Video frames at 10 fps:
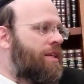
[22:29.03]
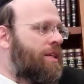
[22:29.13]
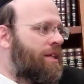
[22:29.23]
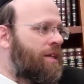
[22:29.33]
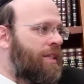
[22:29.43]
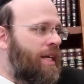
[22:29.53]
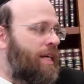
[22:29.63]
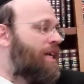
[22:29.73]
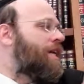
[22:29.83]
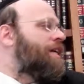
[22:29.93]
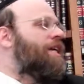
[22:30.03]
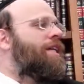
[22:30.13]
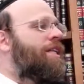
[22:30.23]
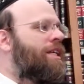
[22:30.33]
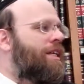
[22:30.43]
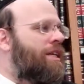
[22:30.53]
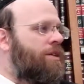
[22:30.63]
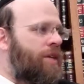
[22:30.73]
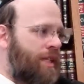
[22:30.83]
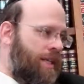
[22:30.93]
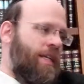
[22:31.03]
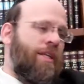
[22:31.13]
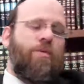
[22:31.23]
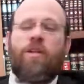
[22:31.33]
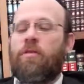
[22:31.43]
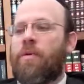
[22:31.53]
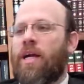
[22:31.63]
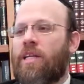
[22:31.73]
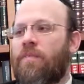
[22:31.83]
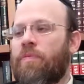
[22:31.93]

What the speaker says: You're going to say he did this to you. He didn't do anything bad.